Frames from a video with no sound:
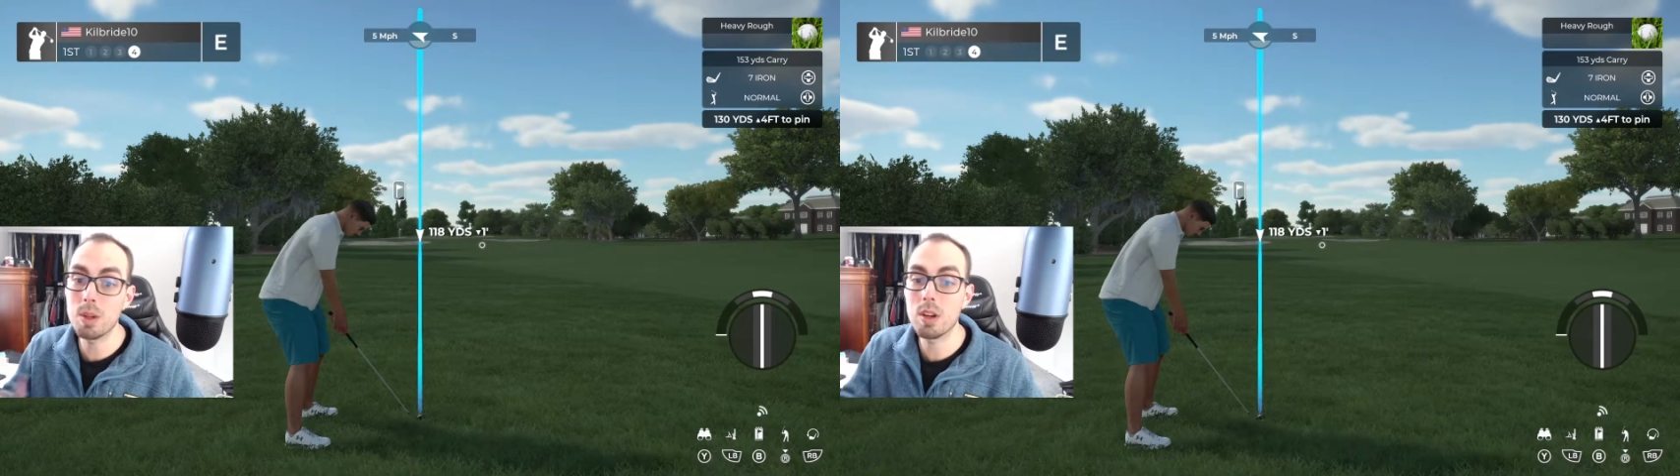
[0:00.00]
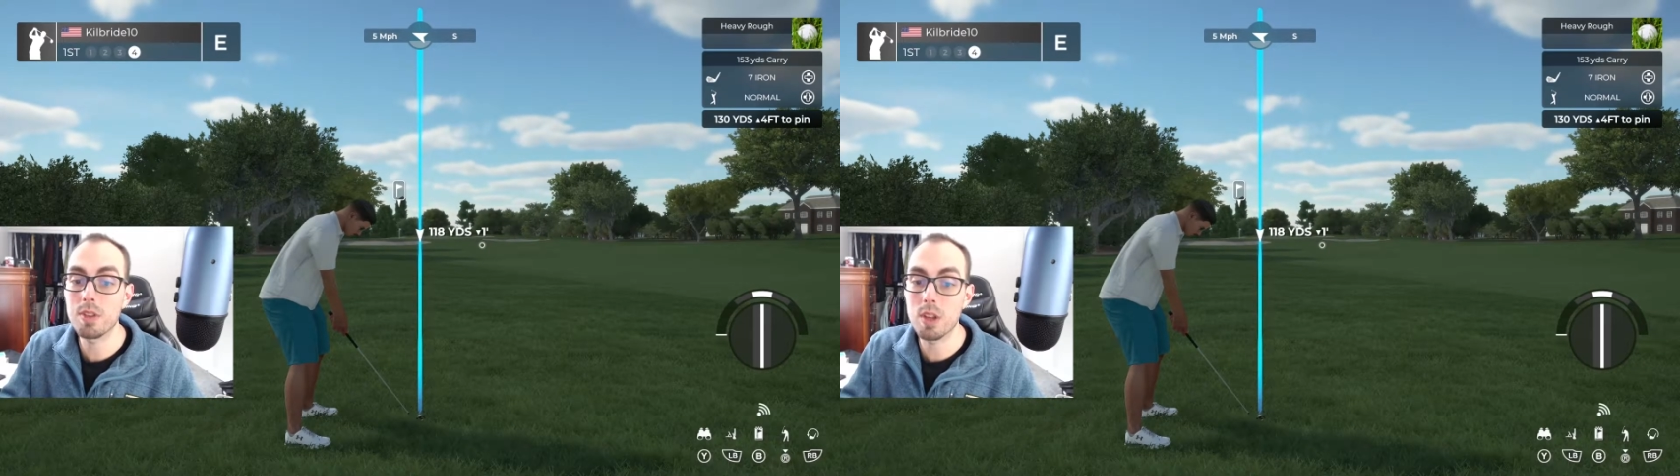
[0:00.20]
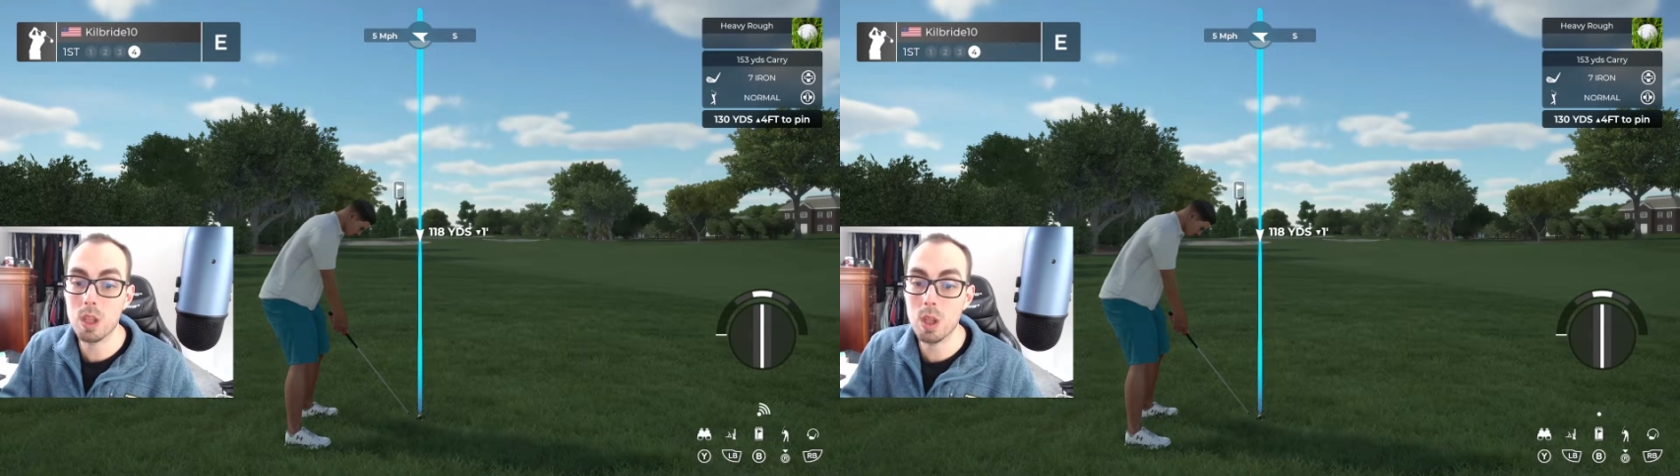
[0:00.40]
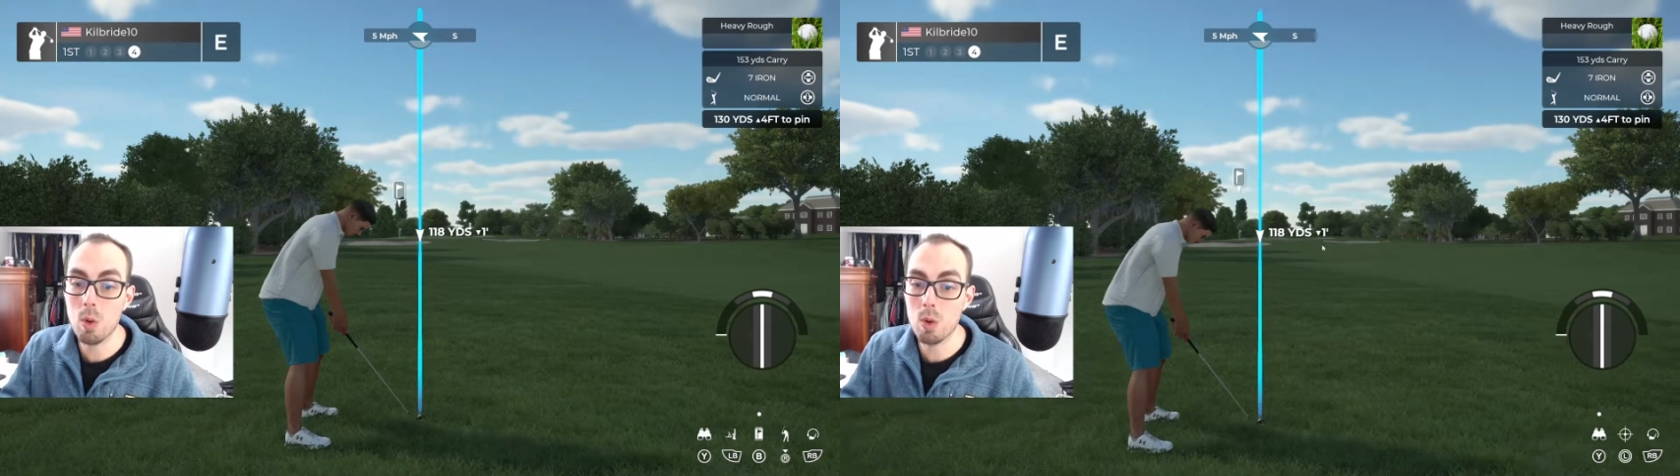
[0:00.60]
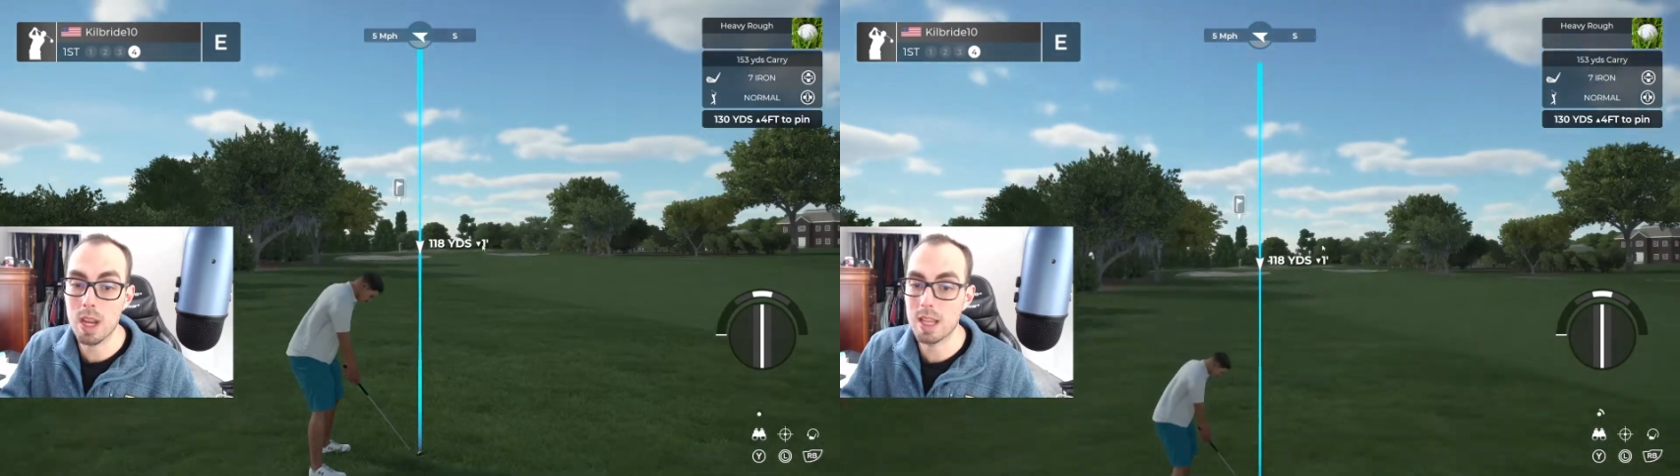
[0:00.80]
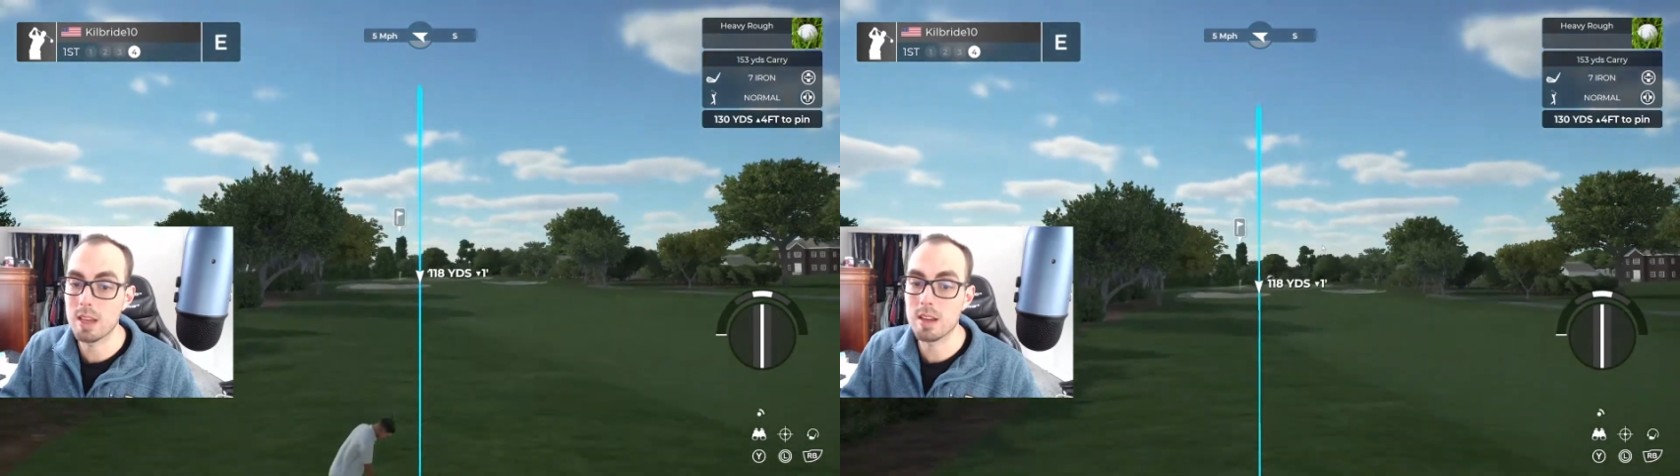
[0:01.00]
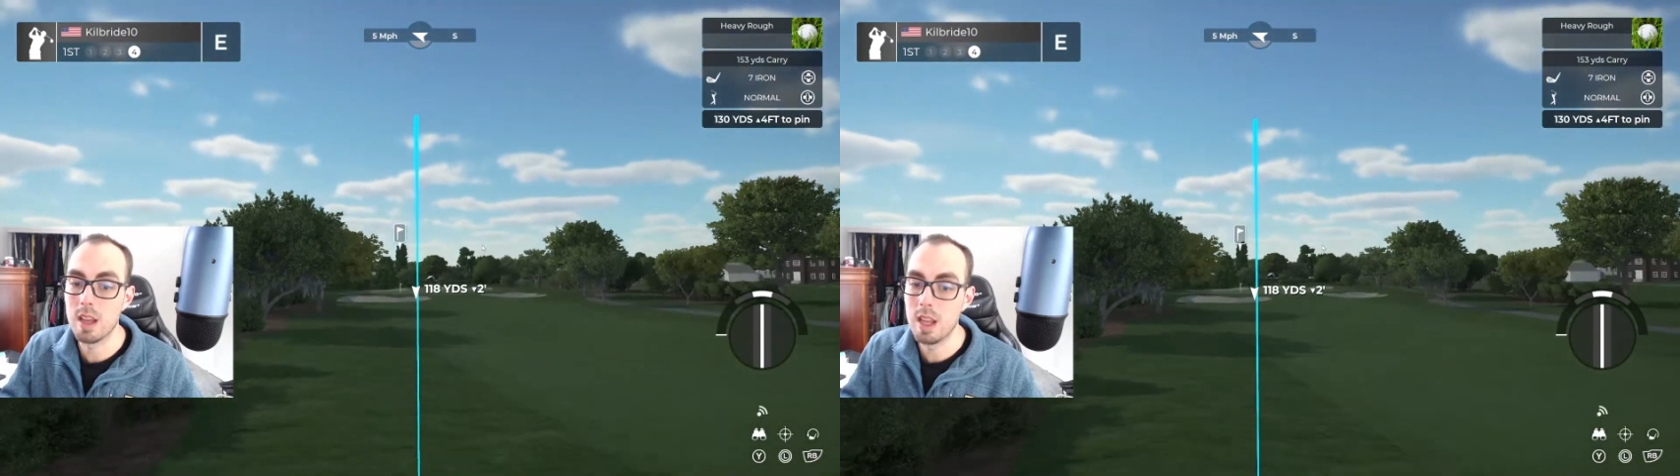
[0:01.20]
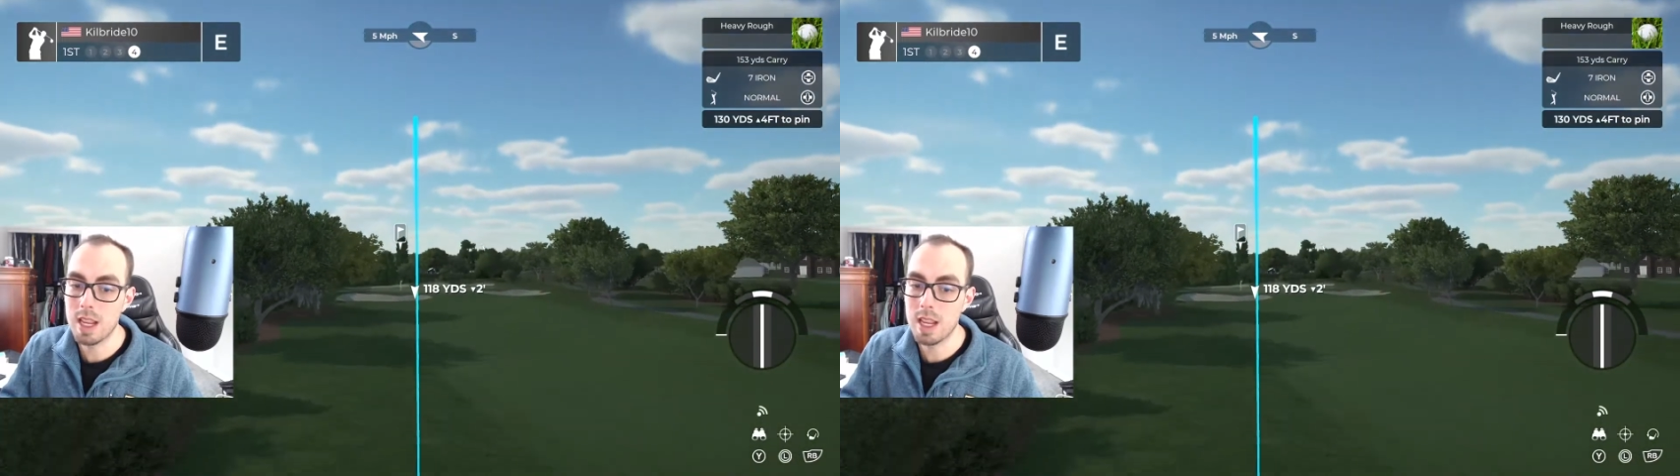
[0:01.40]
bit on the lower end.